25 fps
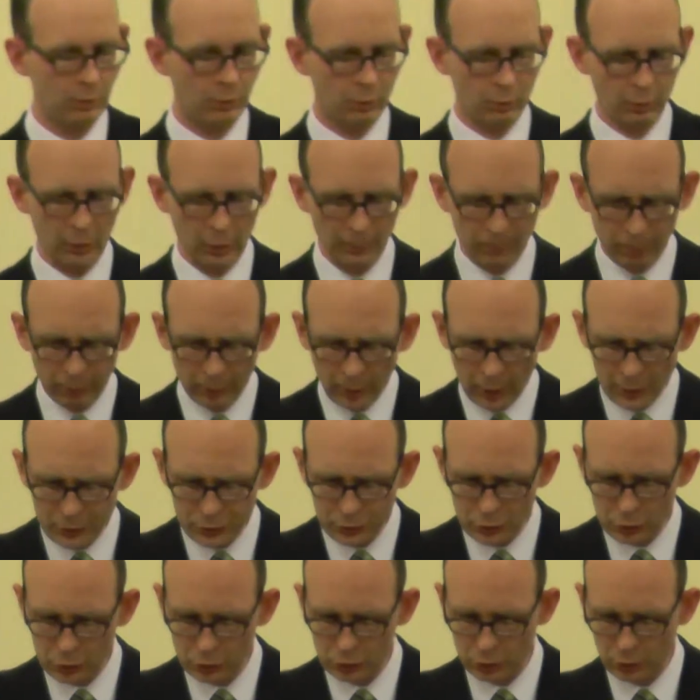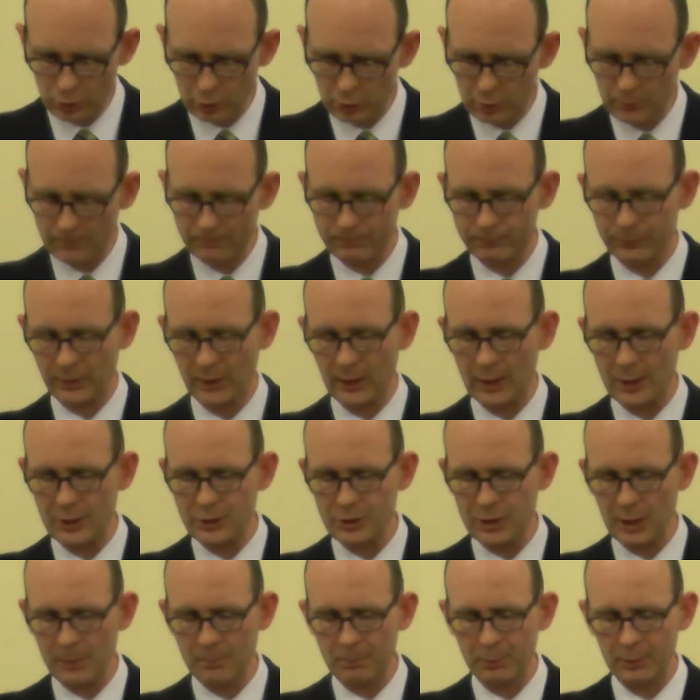or a prostitute,
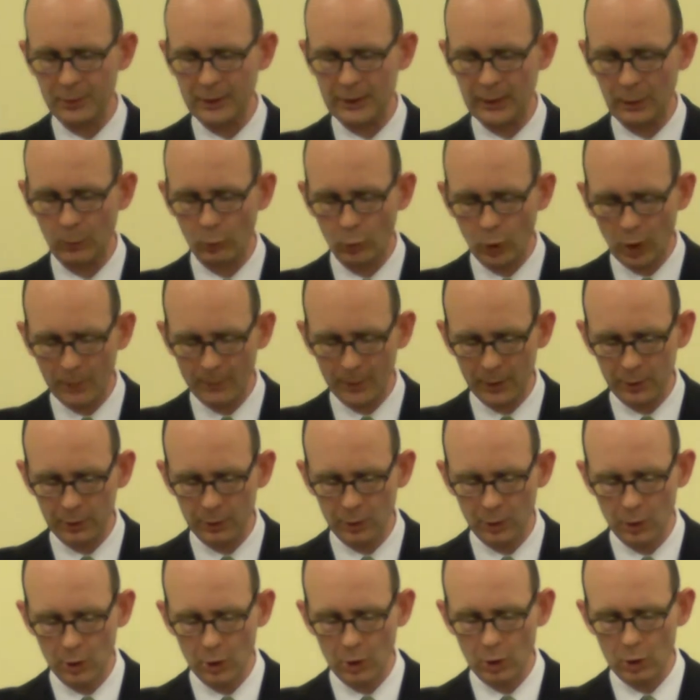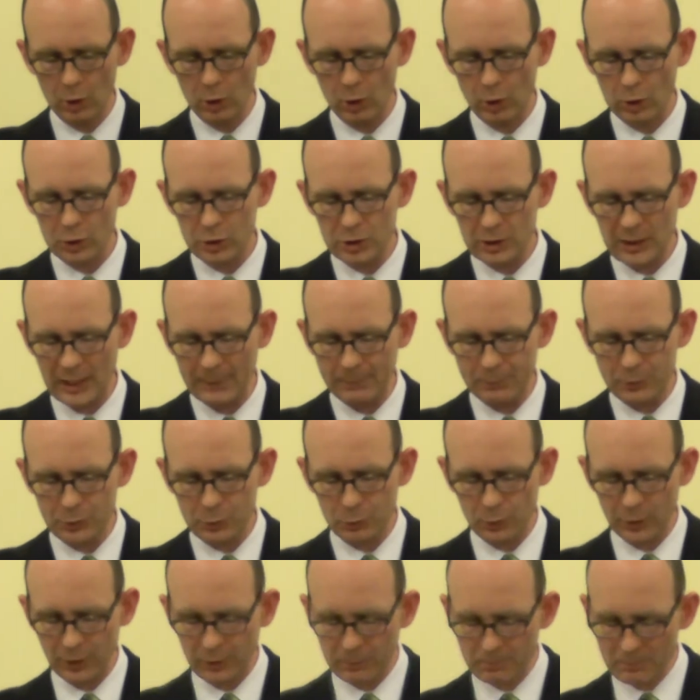is simply a woman who
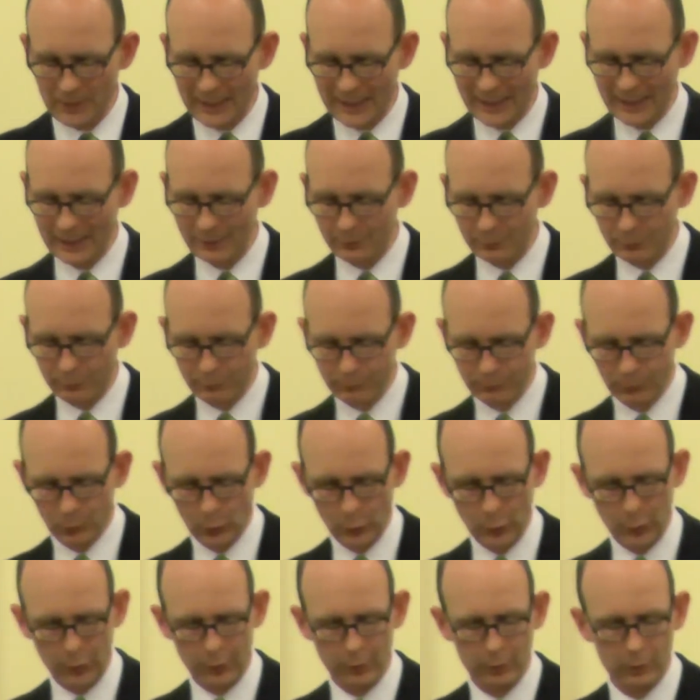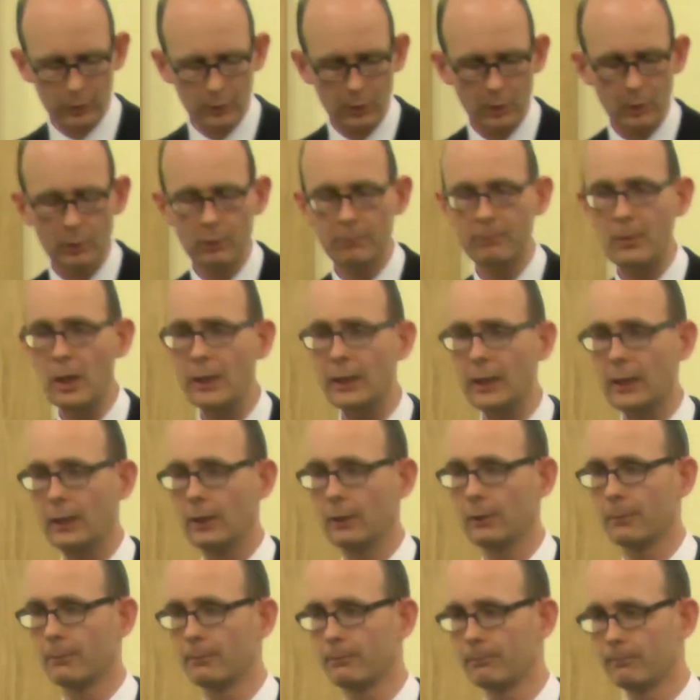sleeps with men for money.
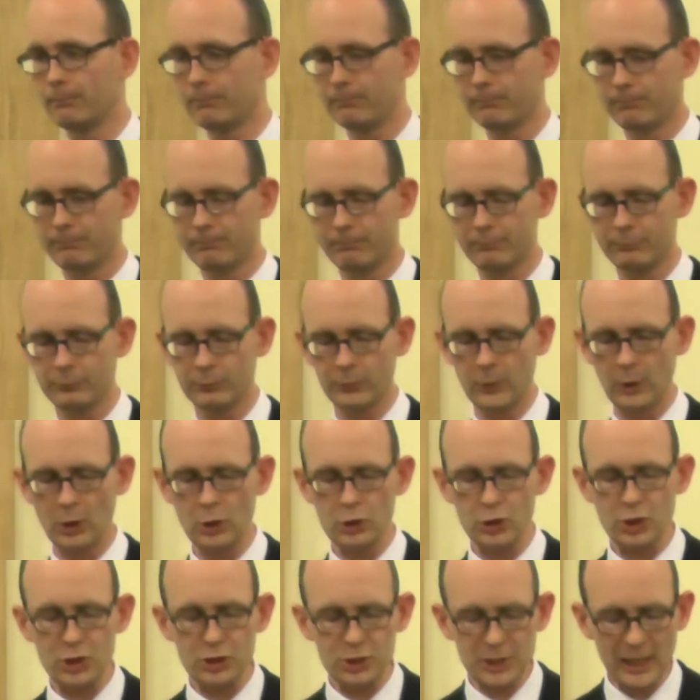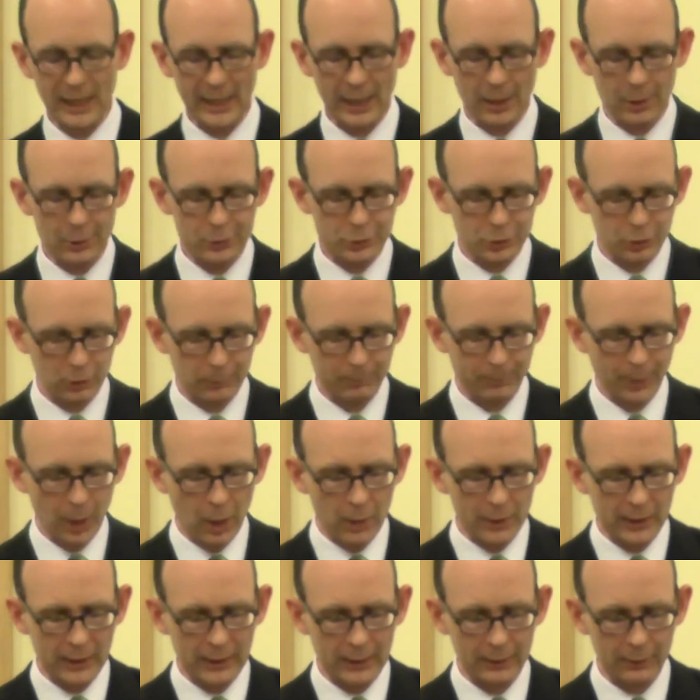She sells her
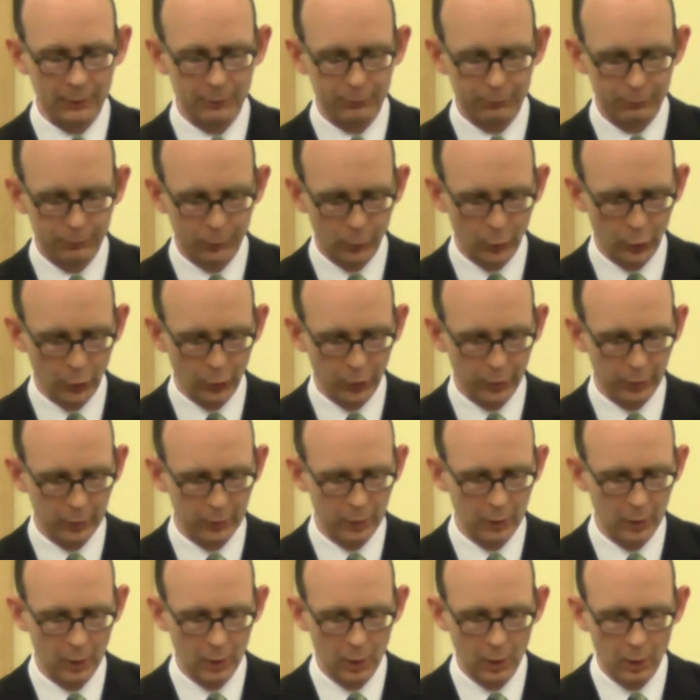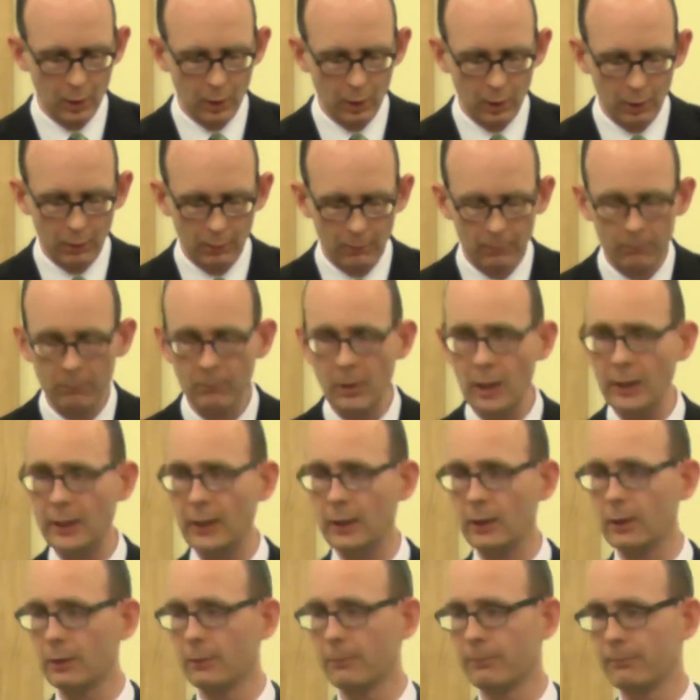body for
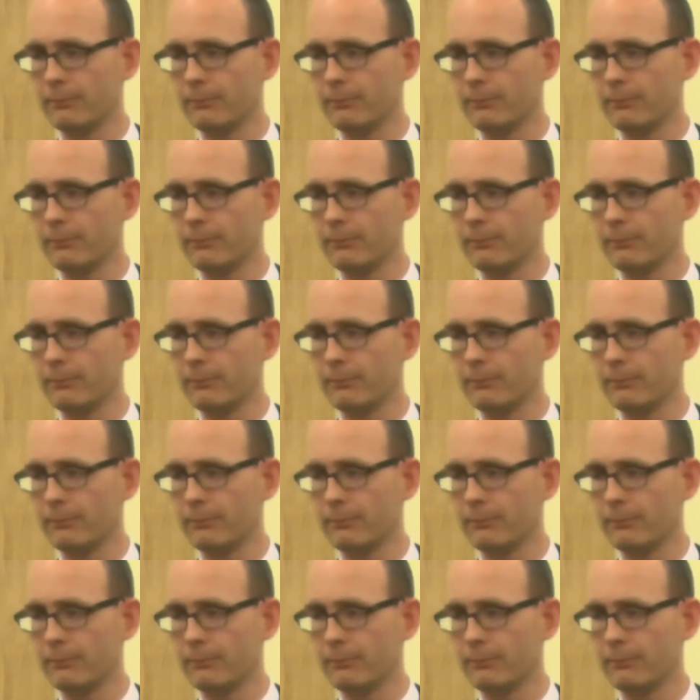money.